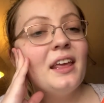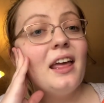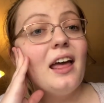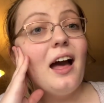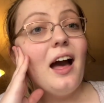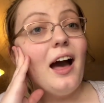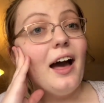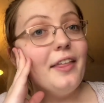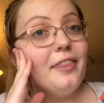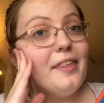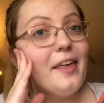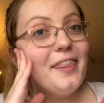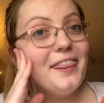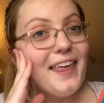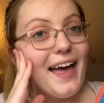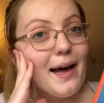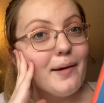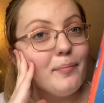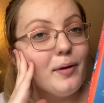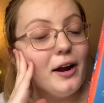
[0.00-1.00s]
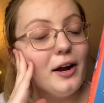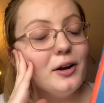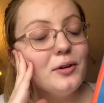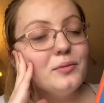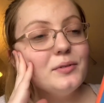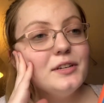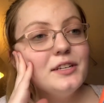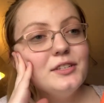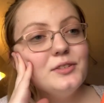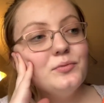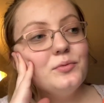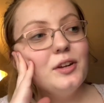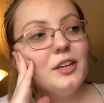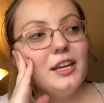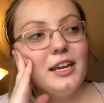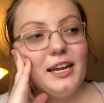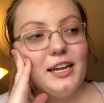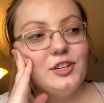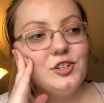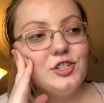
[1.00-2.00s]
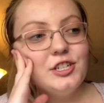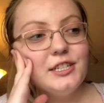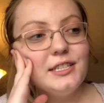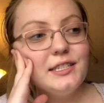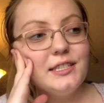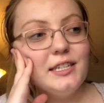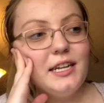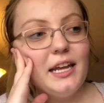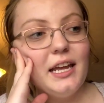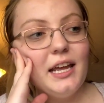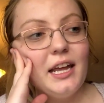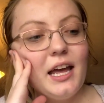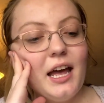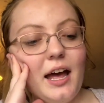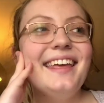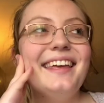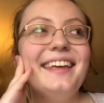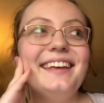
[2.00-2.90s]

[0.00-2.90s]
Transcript: I thought that part was really interesting.